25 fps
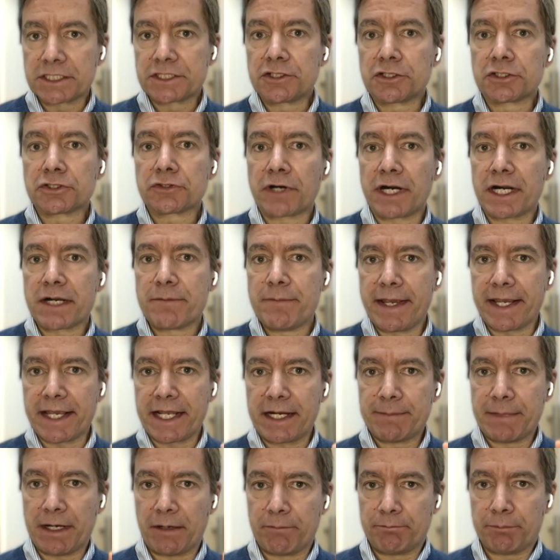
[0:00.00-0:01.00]
They're trying to make it
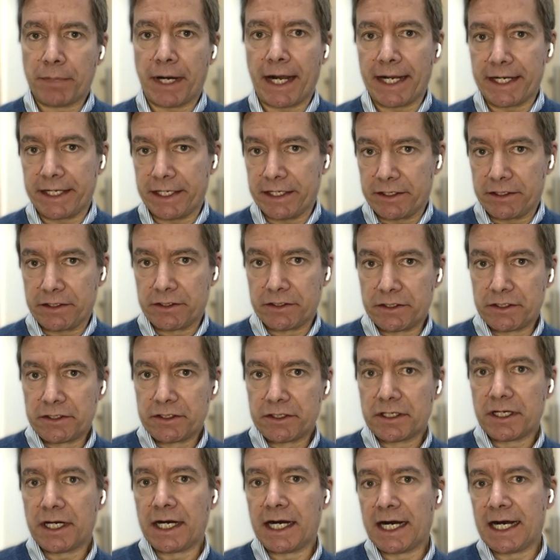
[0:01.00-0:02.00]
about Biden.
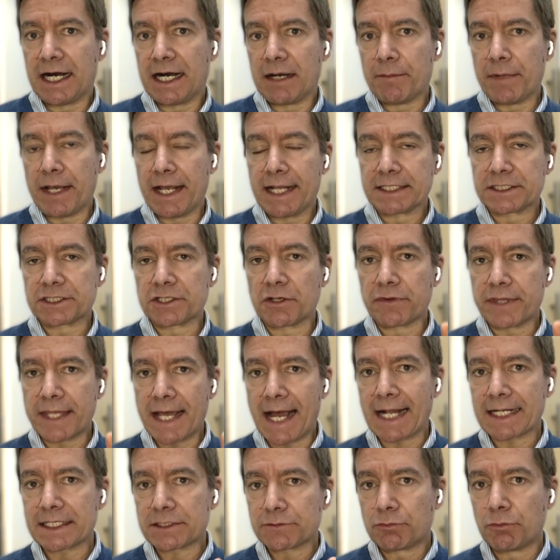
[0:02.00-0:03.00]
Mm-hmm. um, and so
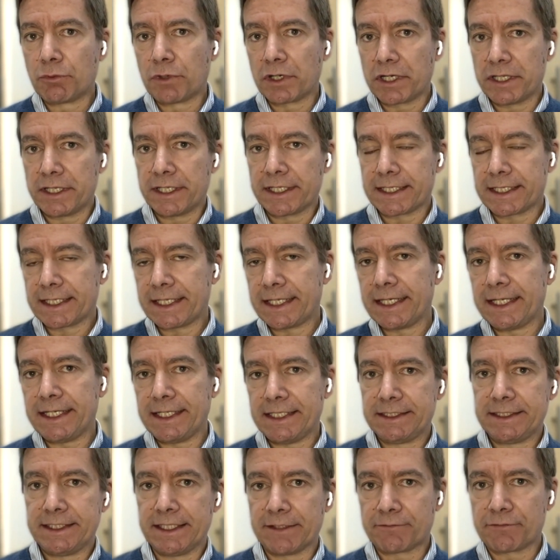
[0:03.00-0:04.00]
that's one of the
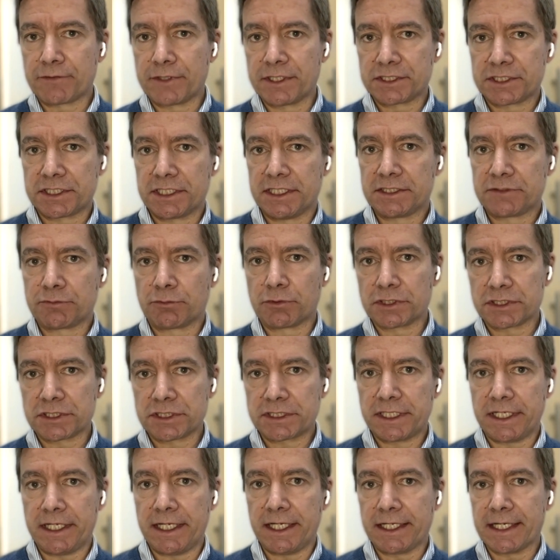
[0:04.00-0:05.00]
key differences we're
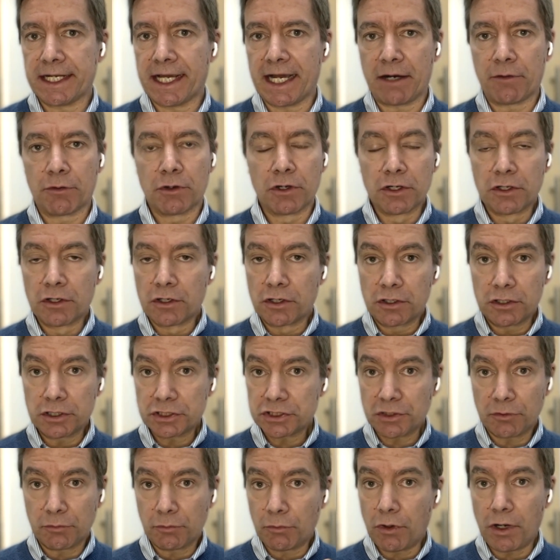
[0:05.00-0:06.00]
seeing now.
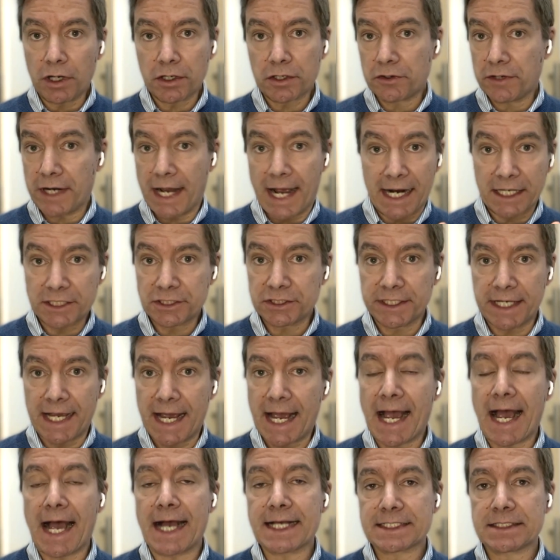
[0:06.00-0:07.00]
Herschel Walker actually
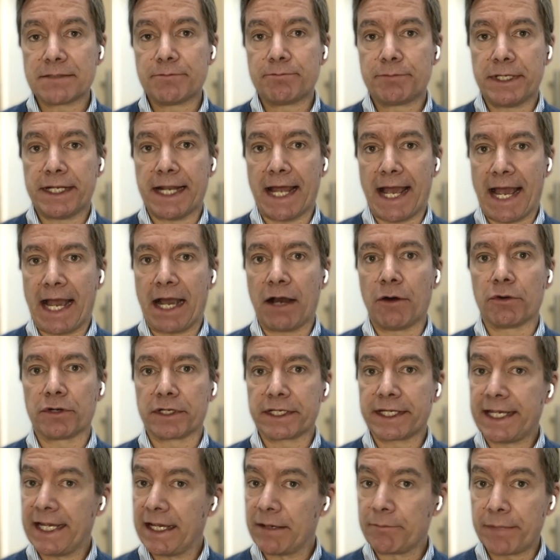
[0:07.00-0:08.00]
hasn't been out
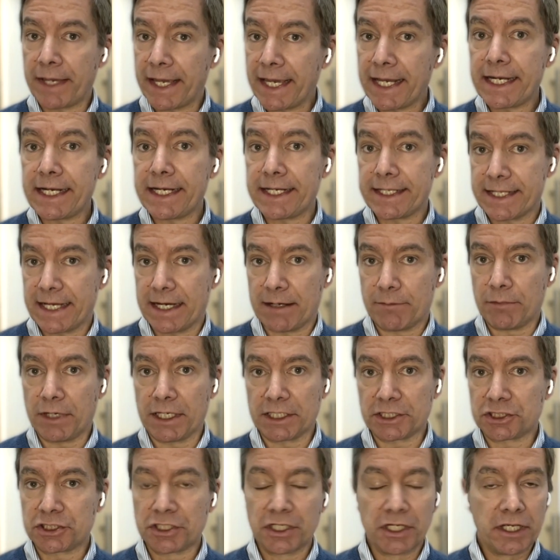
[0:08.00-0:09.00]
campaigning that
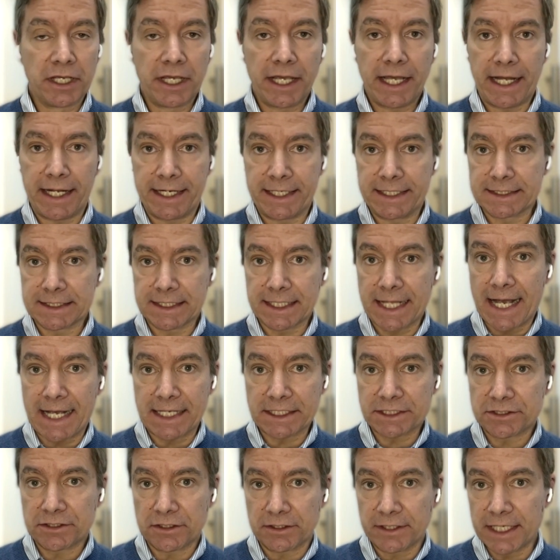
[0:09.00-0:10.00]
much. And his
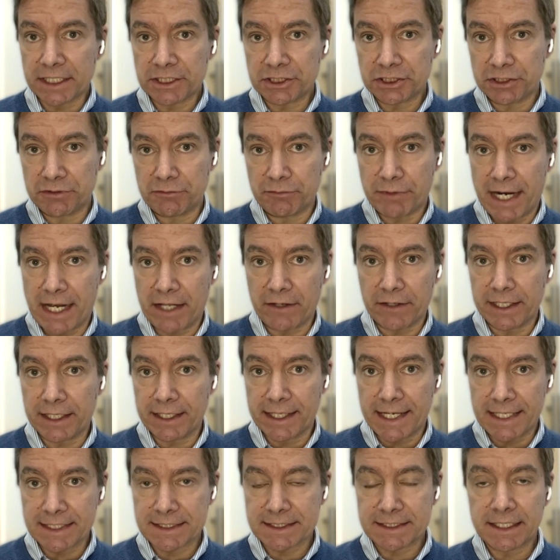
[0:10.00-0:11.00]
last election rally
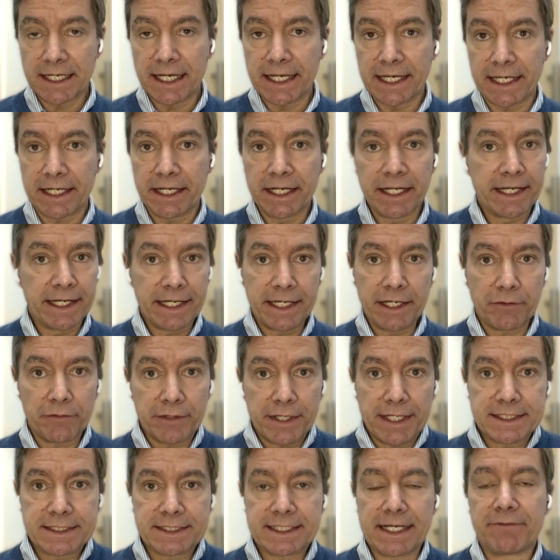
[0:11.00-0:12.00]
last night, he
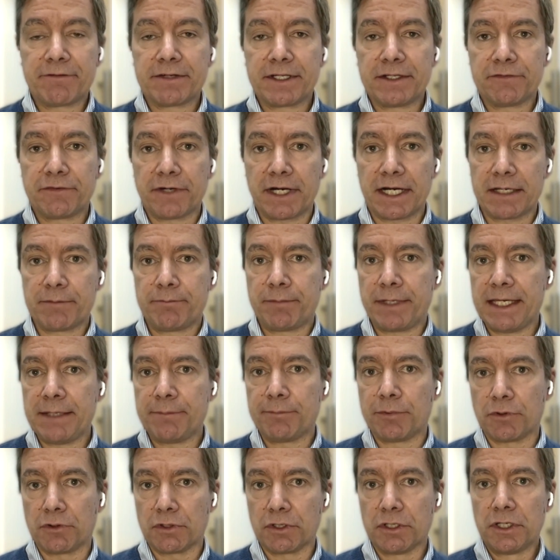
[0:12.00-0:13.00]
only had seventy-five
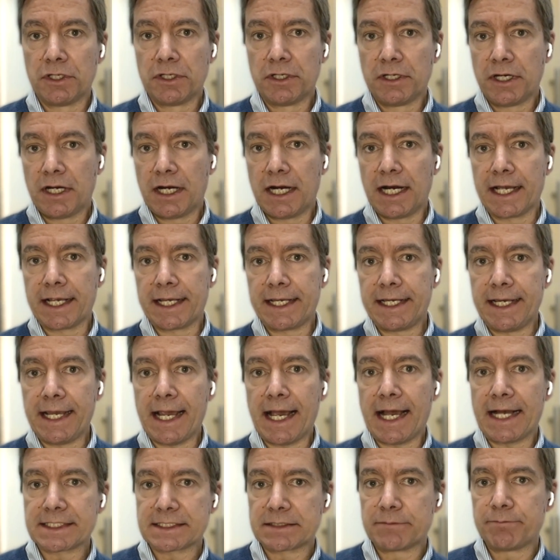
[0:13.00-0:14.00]
people. Uh, he
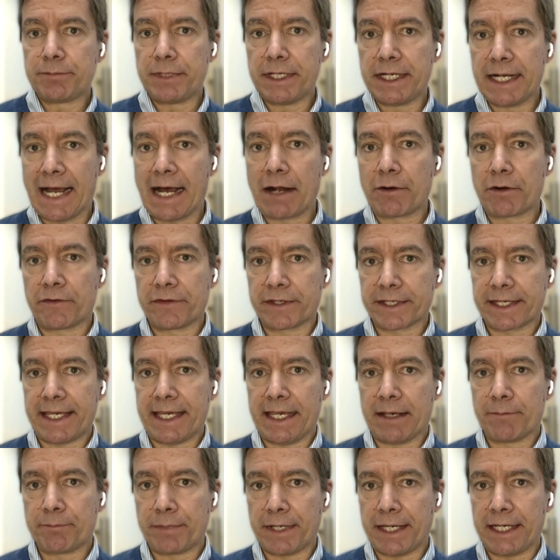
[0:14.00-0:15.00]
hasn't been out on the
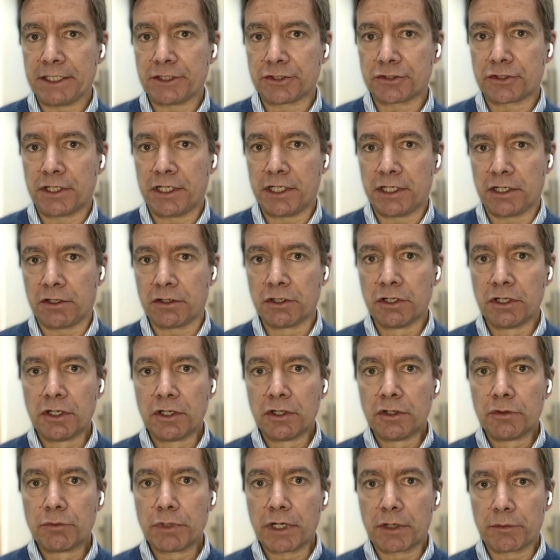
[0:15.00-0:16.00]
campaign trail,
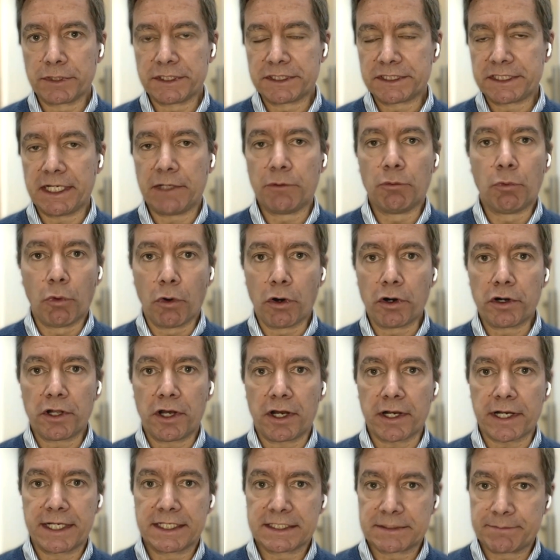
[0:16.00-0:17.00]
where we see
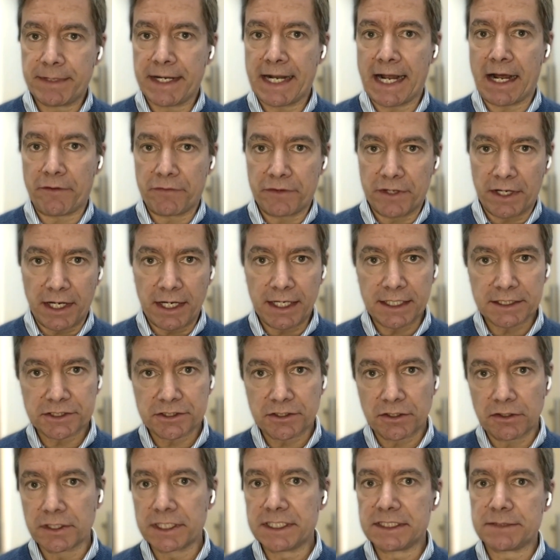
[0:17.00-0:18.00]
Warnock has been out in the
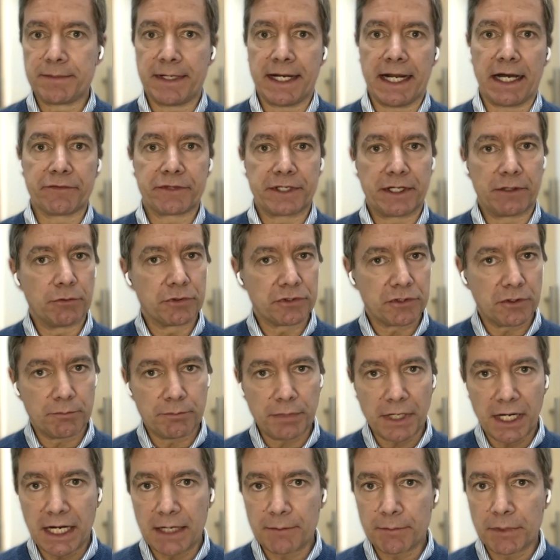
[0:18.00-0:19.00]
hustle. He's been out there with
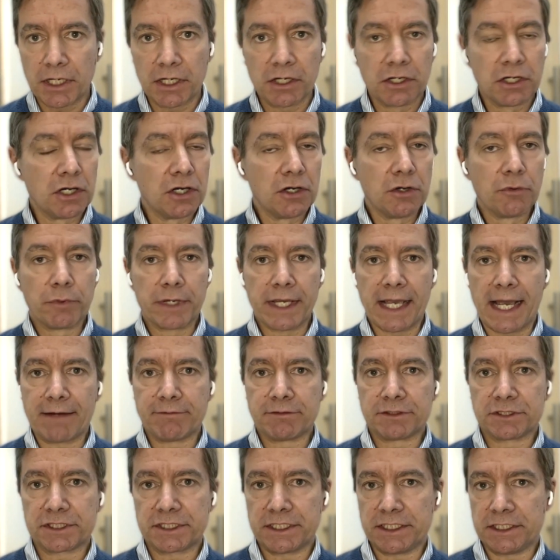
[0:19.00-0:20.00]
Obama. We
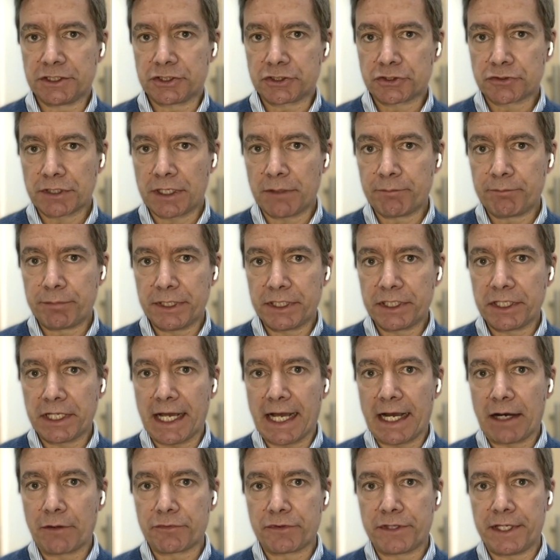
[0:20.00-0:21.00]
haven't seen Trump in,
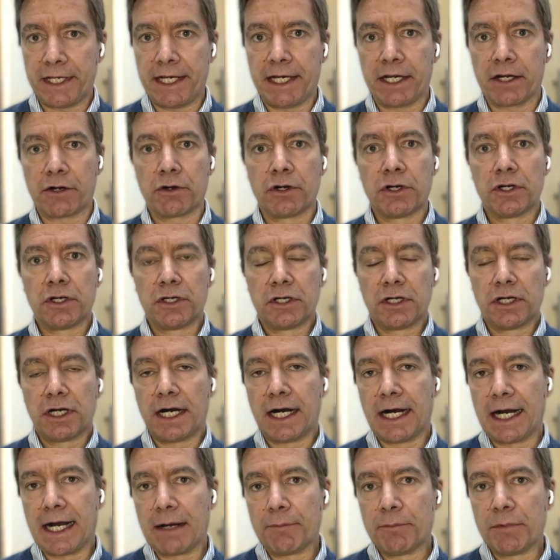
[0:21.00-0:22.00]
out there.
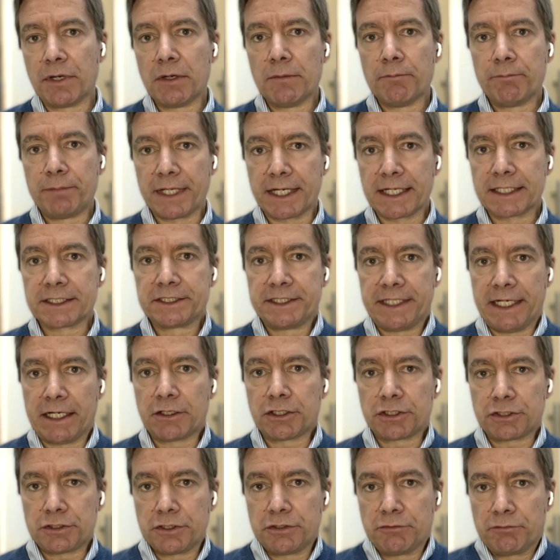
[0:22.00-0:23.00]
Um, because
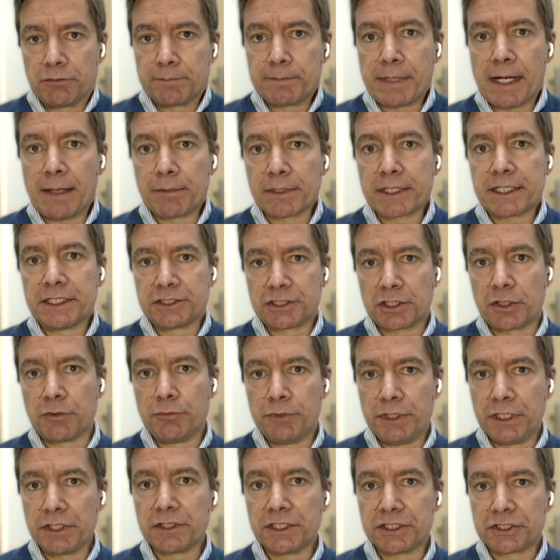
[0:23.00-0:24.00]
they're, the Republicans are
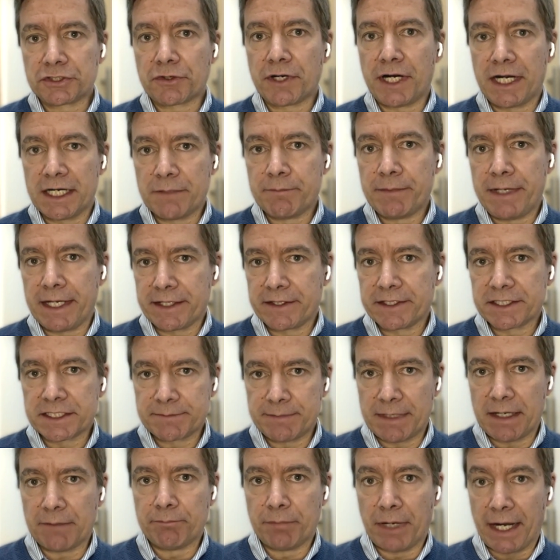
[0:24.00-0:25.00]
really trying to make this
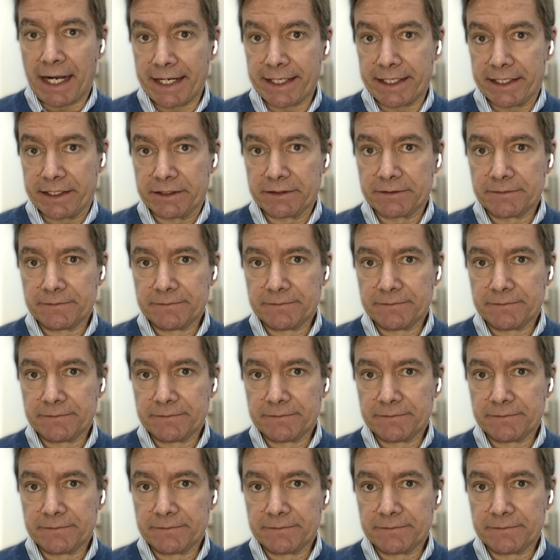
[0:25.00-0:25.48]
about Biden.